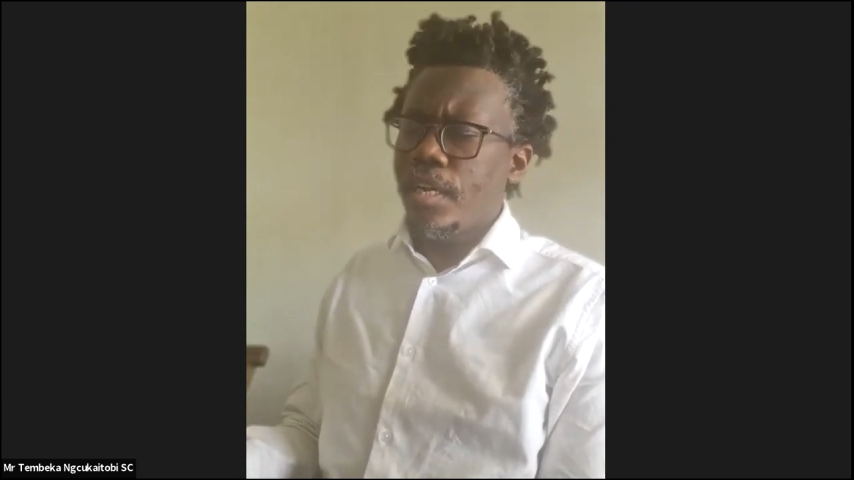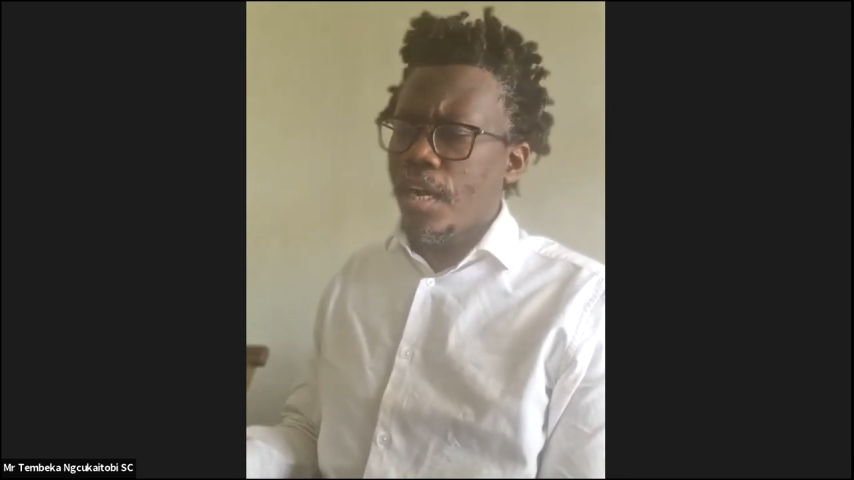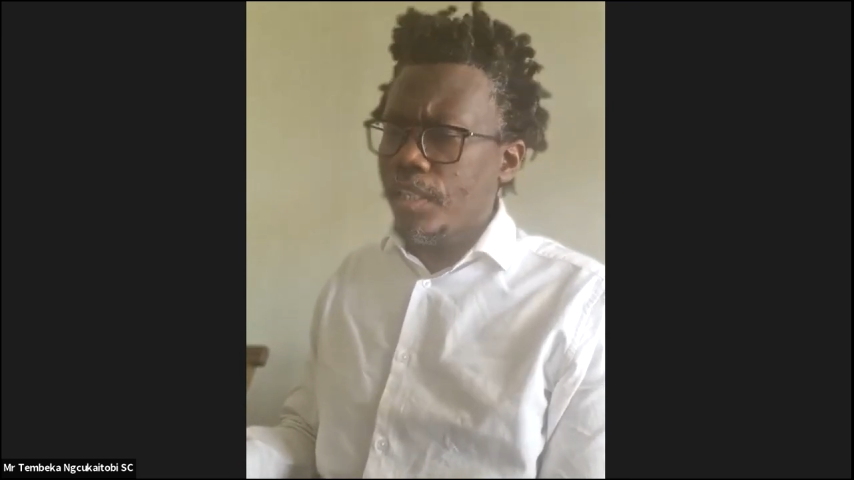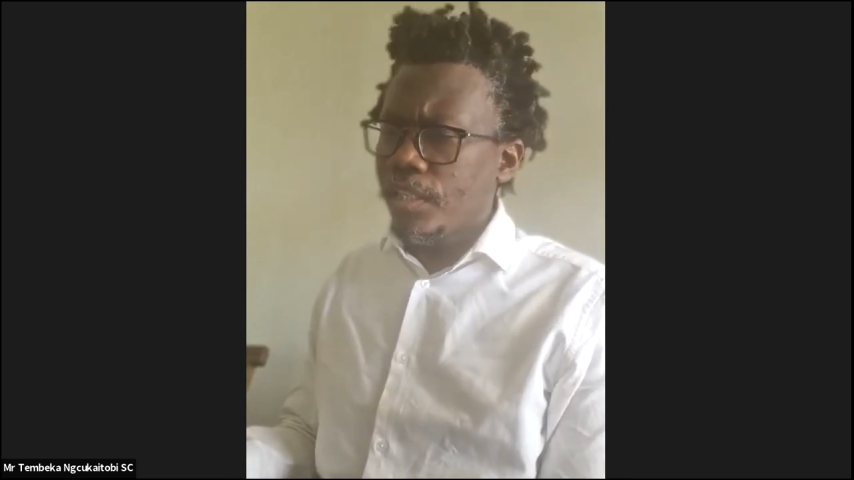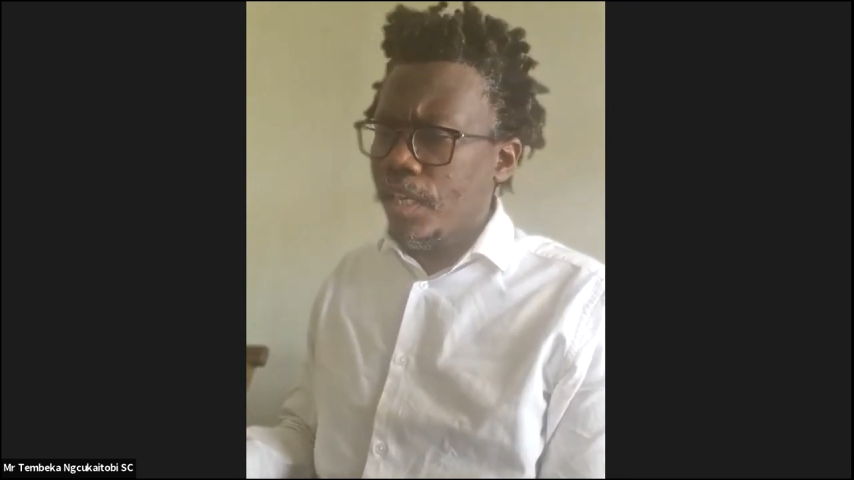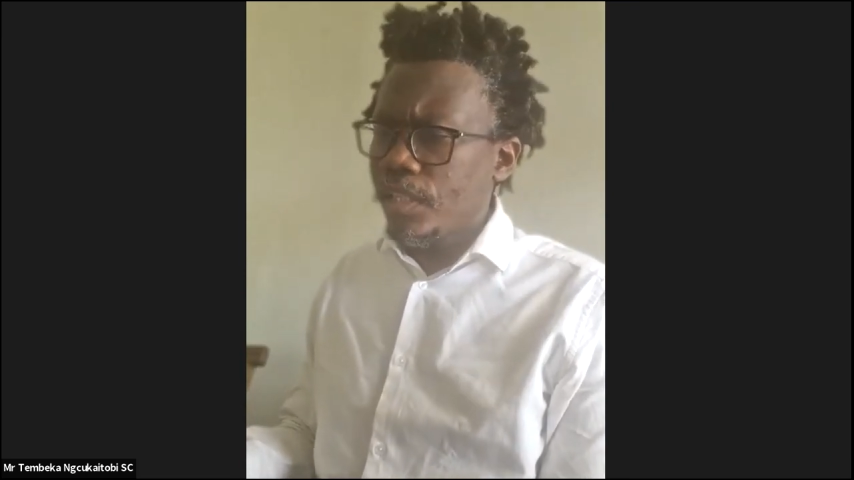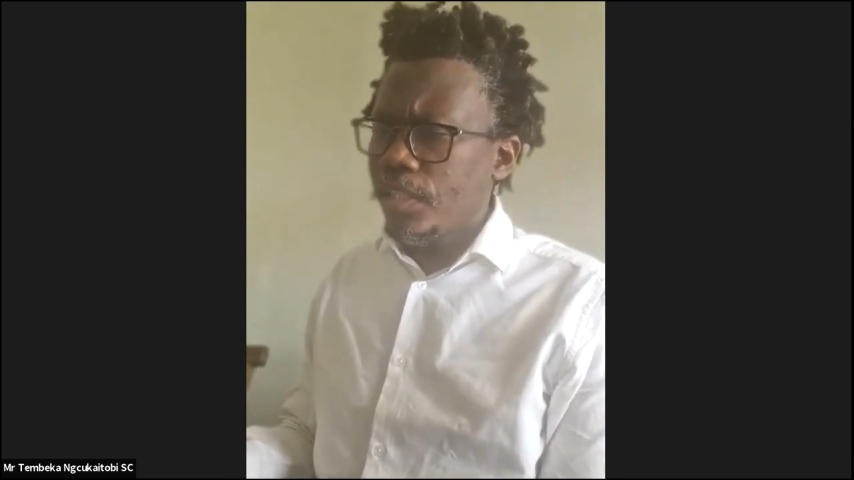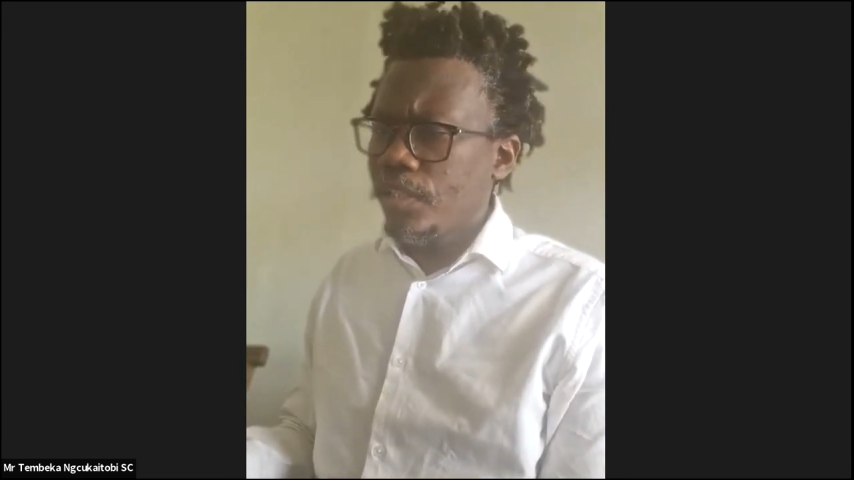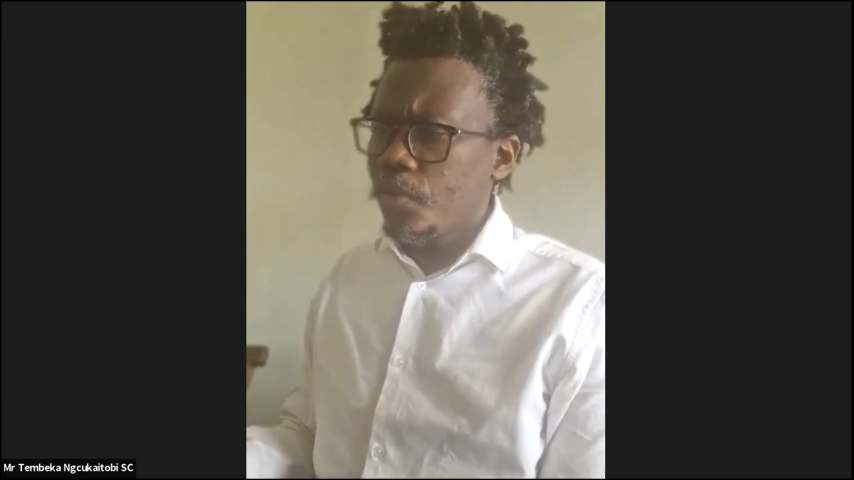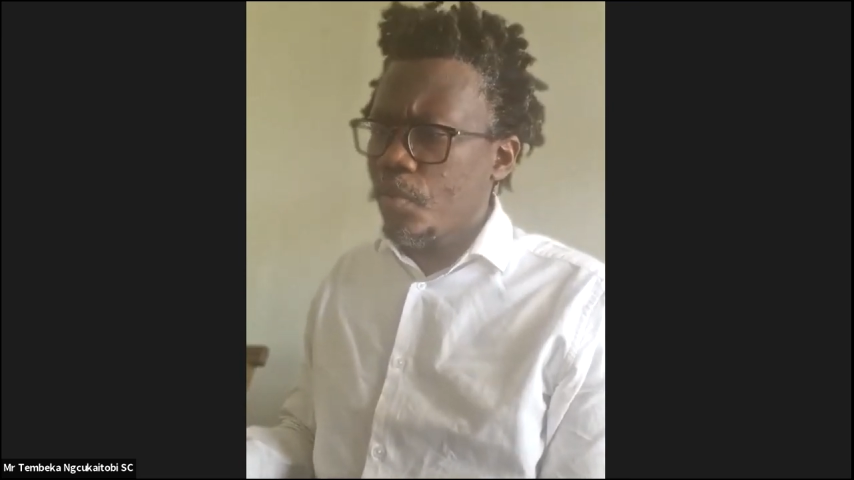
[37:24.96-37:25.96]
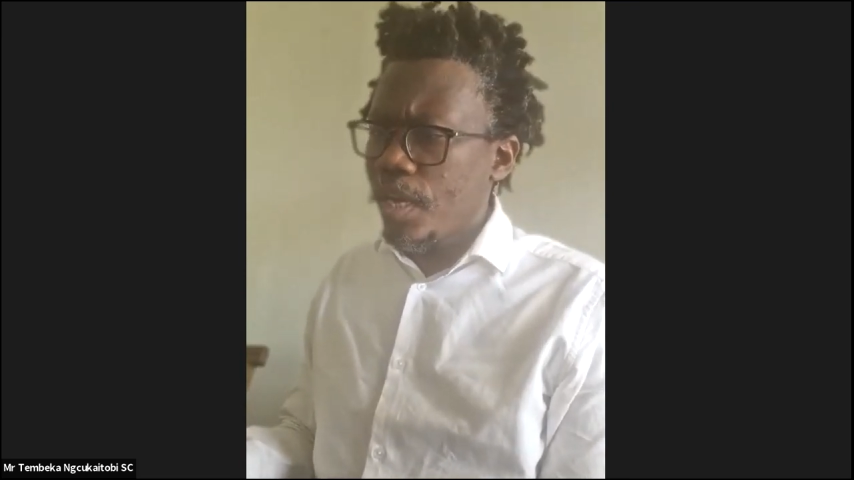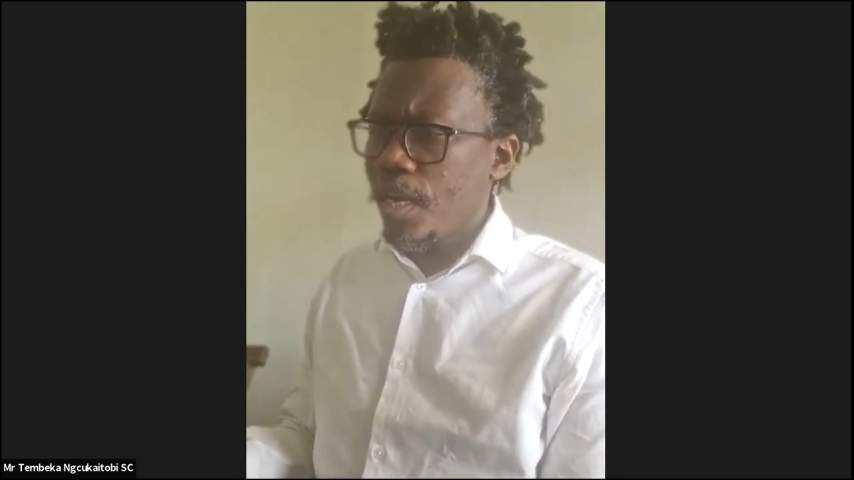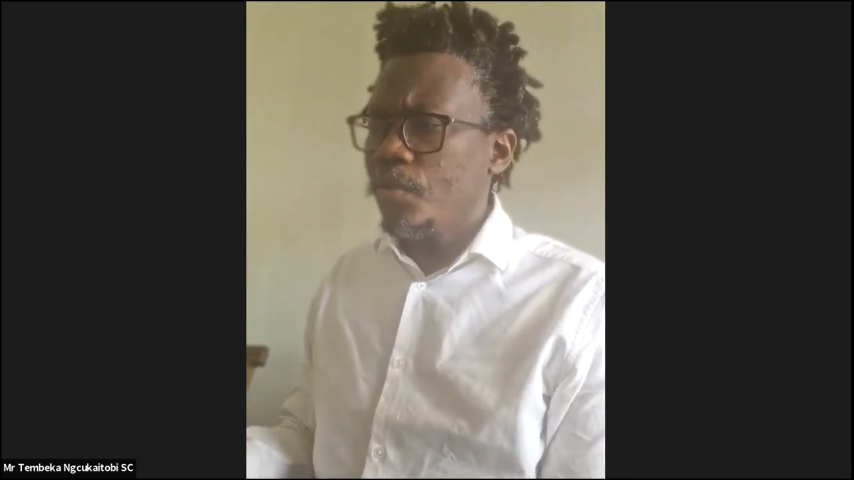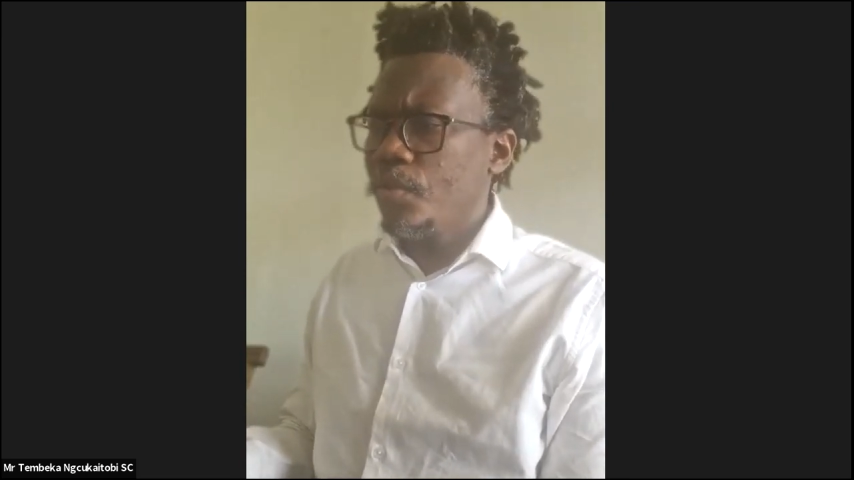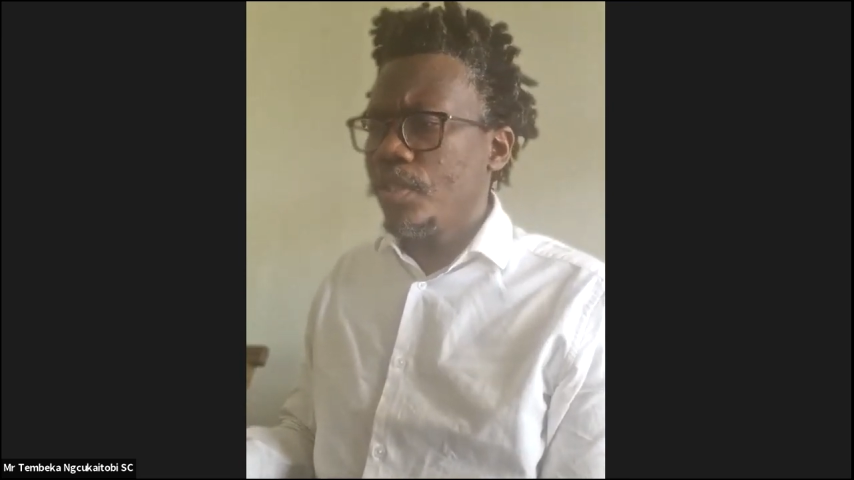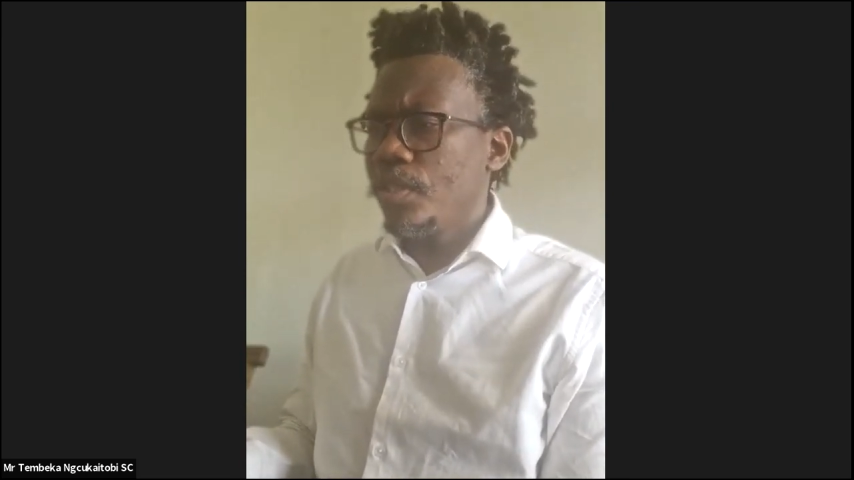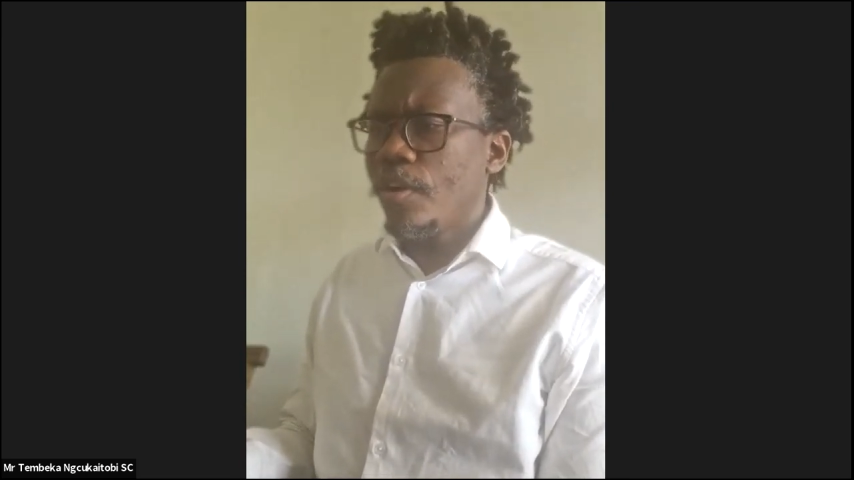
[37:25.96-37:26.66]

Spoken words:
attaching to the houses